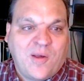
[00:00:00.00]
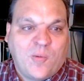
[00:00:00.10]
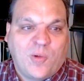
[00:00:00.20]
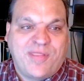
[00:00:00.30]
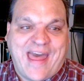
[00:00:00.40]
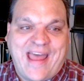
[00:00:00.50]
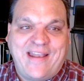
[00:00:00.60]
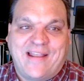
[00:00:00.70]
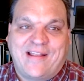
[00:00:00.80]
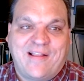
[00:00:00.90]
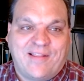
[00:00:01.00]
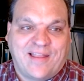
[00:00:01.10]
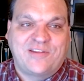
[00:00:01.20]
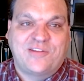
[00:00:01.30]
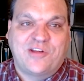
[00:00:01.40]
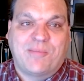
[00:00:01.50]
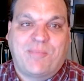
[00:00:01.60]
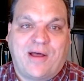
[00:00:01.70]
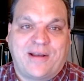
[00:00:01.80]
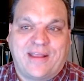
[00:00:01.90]
With that, let's jump
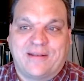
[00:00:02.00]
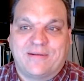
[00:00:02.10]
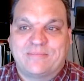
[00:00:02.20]
on in.